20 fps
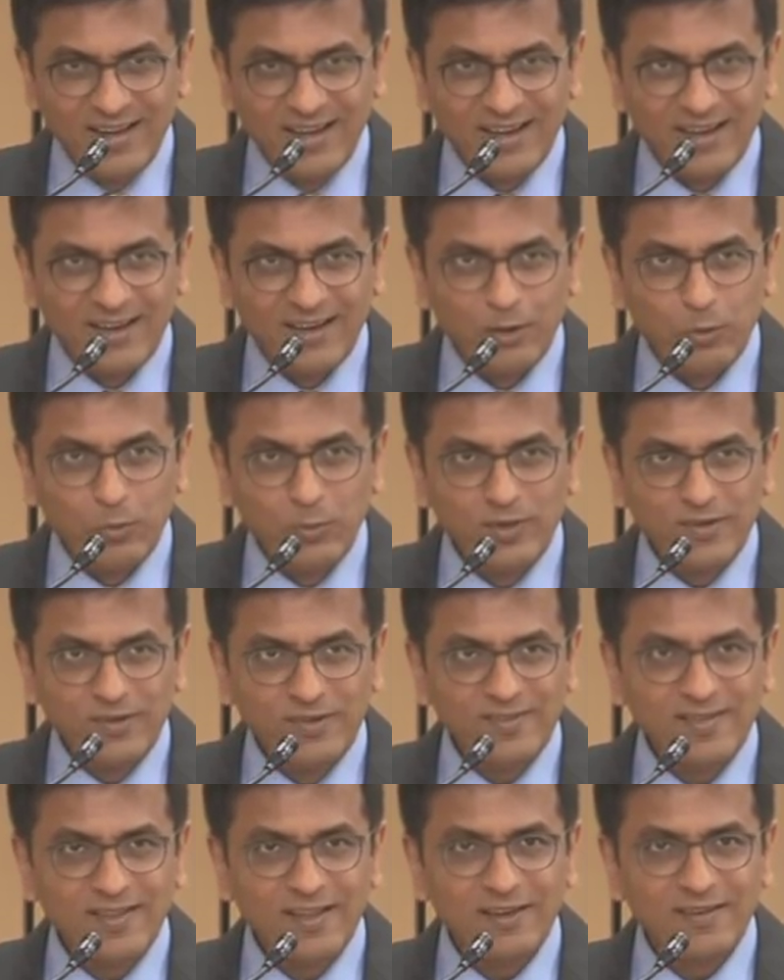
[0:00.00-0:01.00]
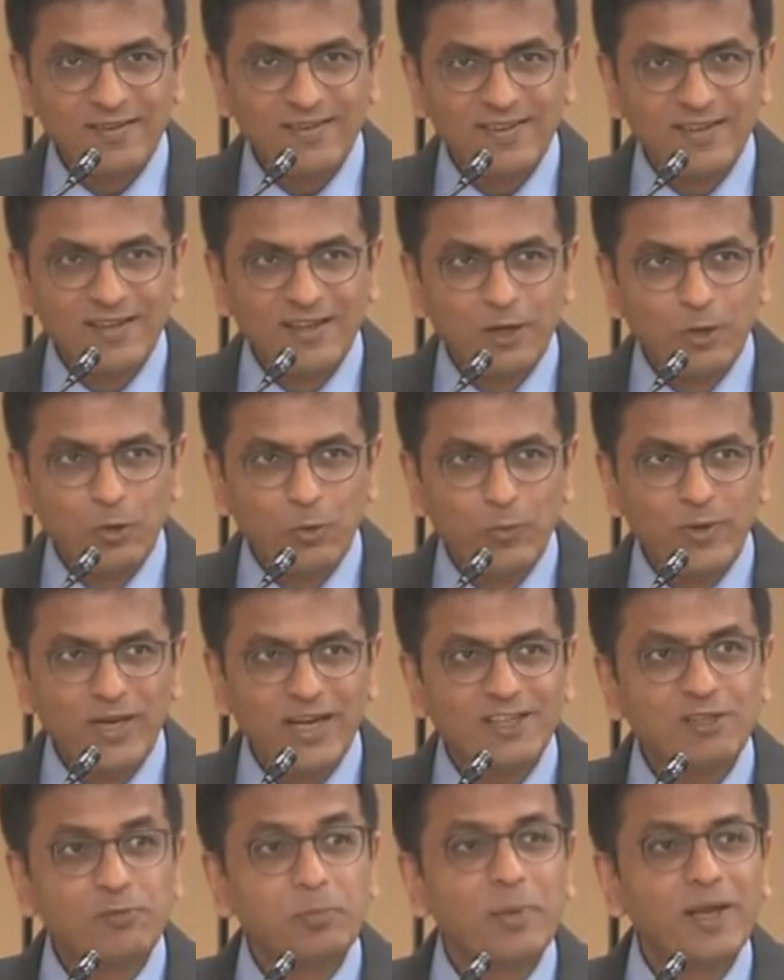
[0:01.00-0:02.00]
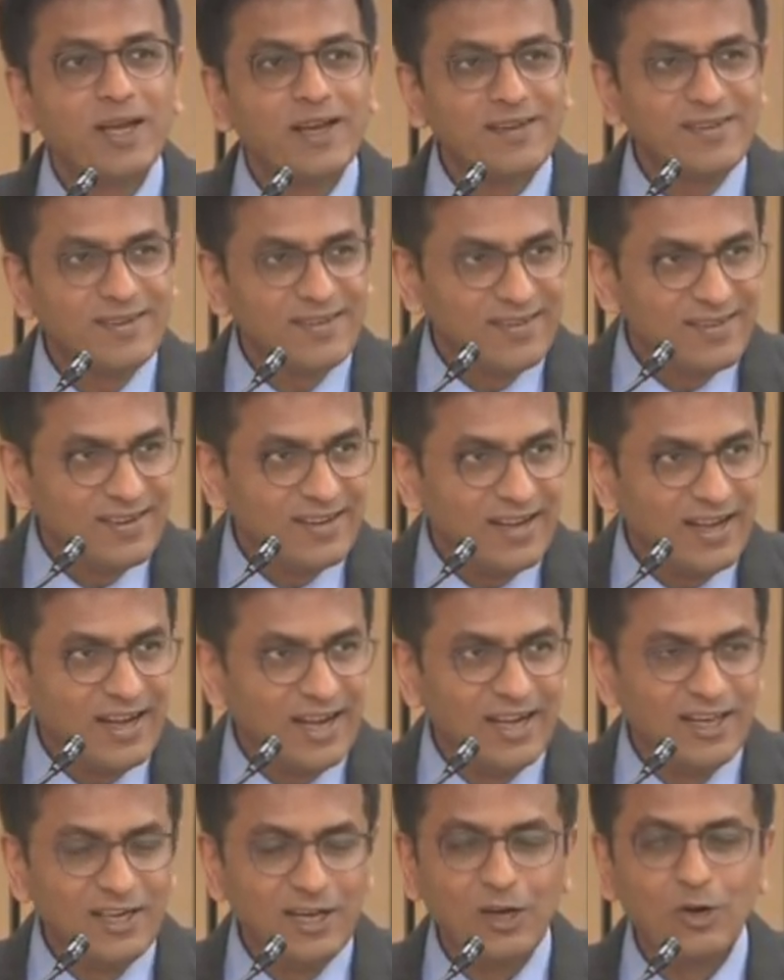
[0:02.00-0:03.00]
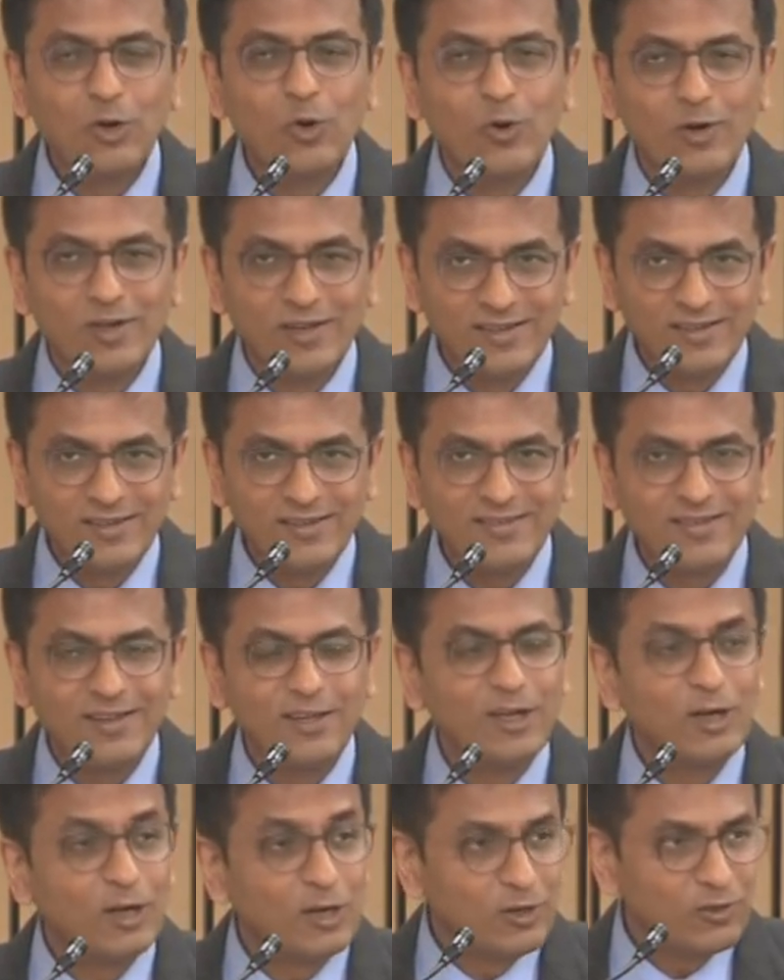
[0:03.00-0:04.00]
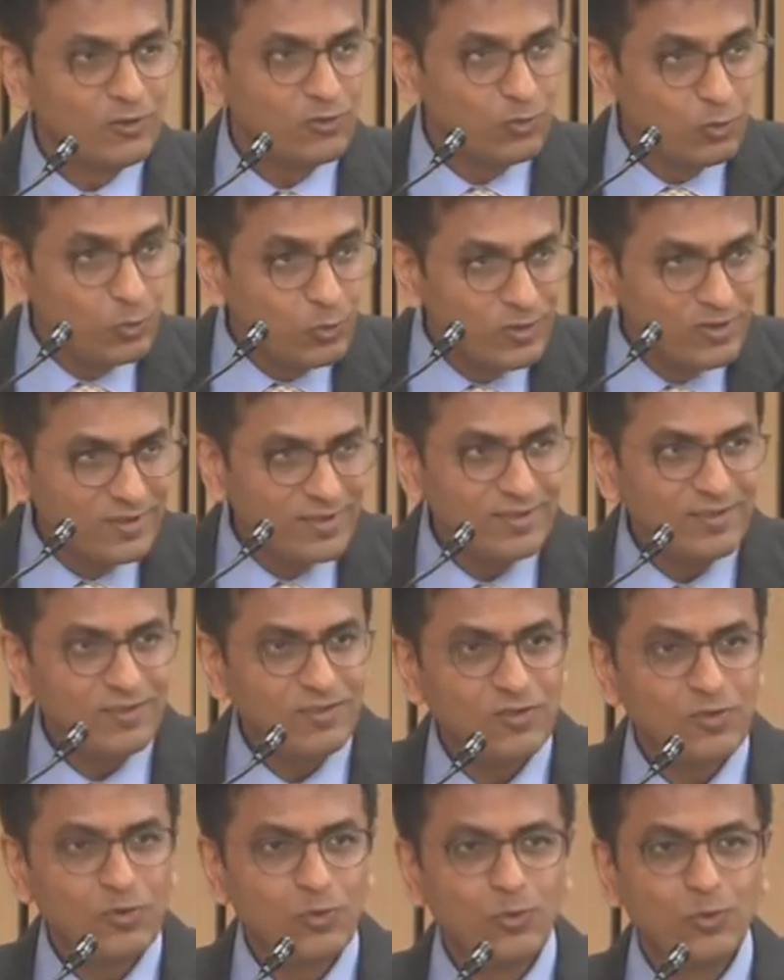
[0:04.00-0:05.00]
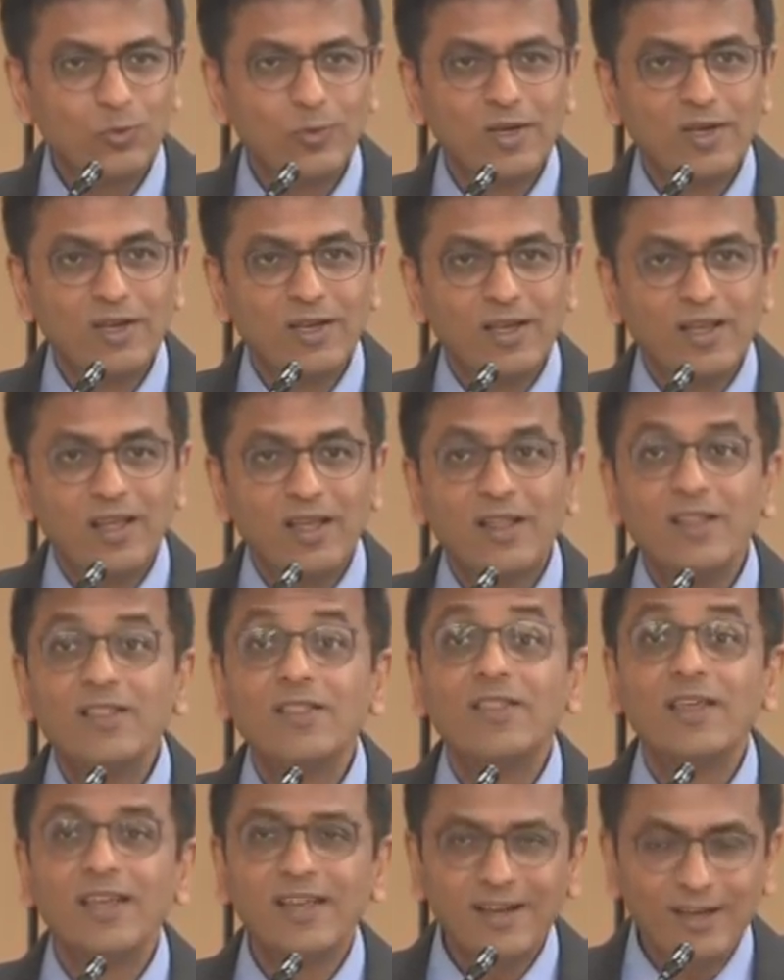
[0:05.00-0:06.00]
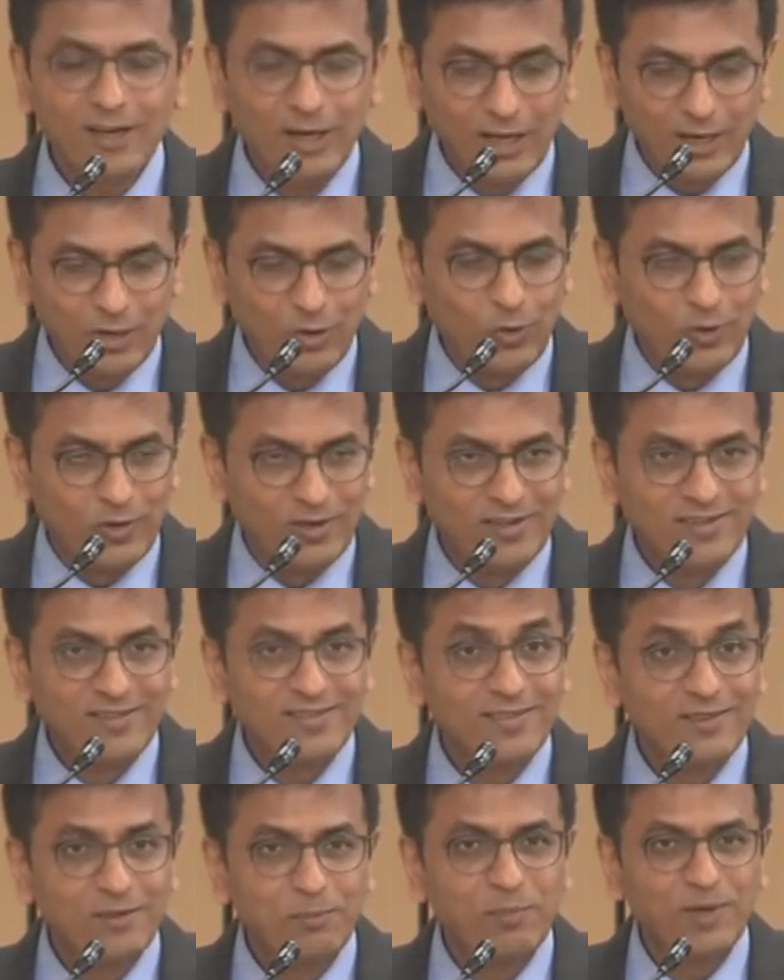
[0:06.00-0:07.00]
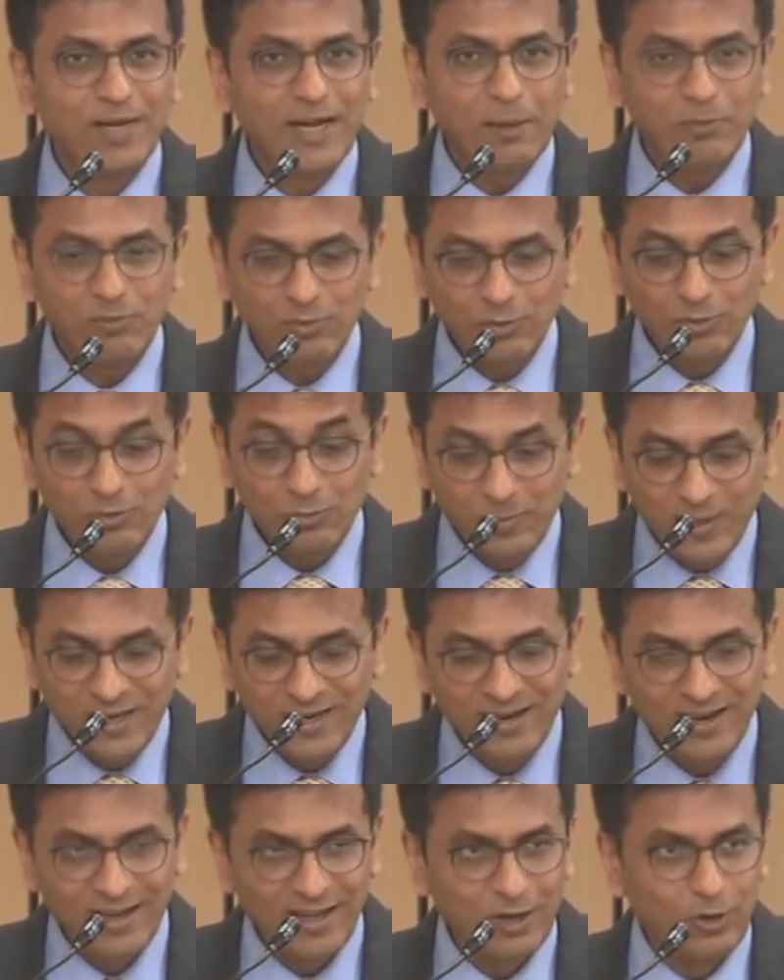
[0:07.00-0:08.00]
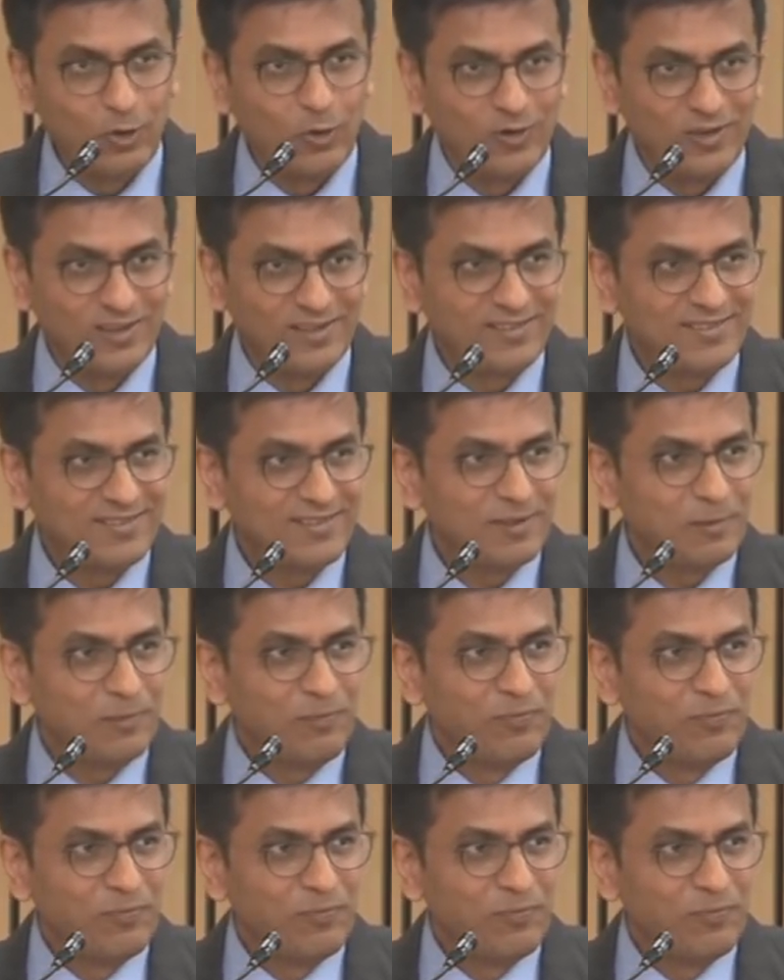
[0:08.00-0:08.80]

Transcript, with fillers: uh, which is that we expect our young lawyers, our young students to think like lawyers and perhaps to speak like lawyers.